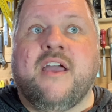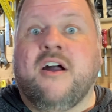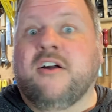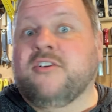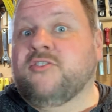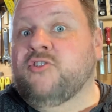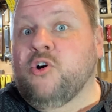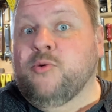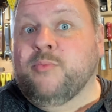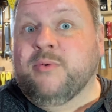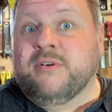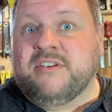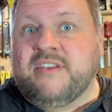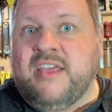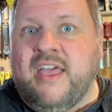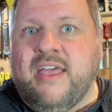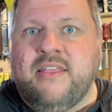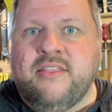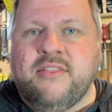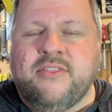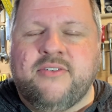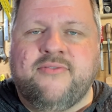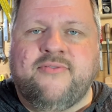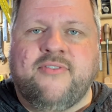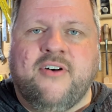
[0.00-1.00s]
October
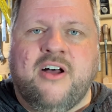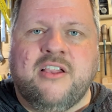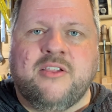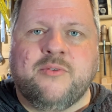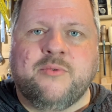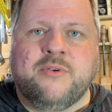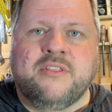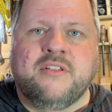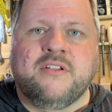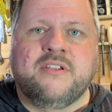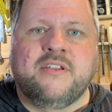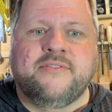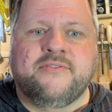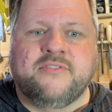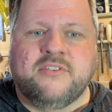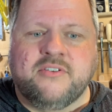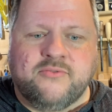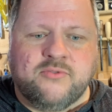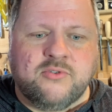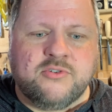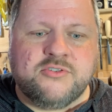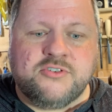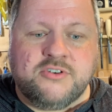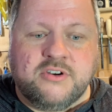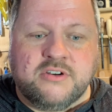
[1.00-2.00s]
10th, following the lift
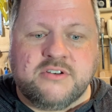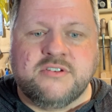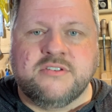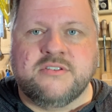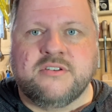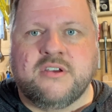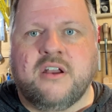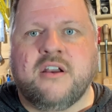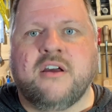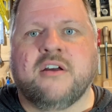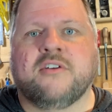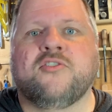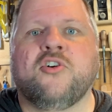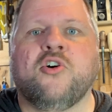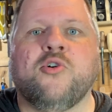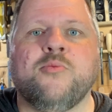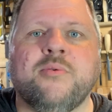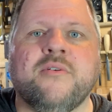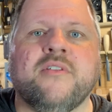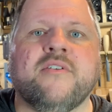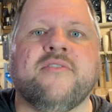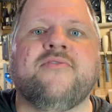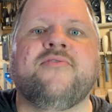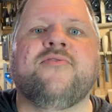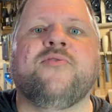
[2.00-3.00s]
of restrictions on
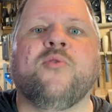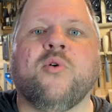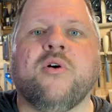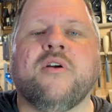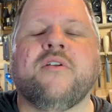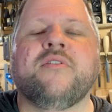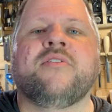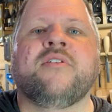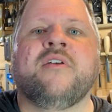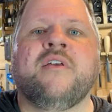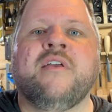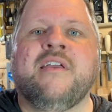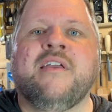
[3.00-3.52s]
October the 4th,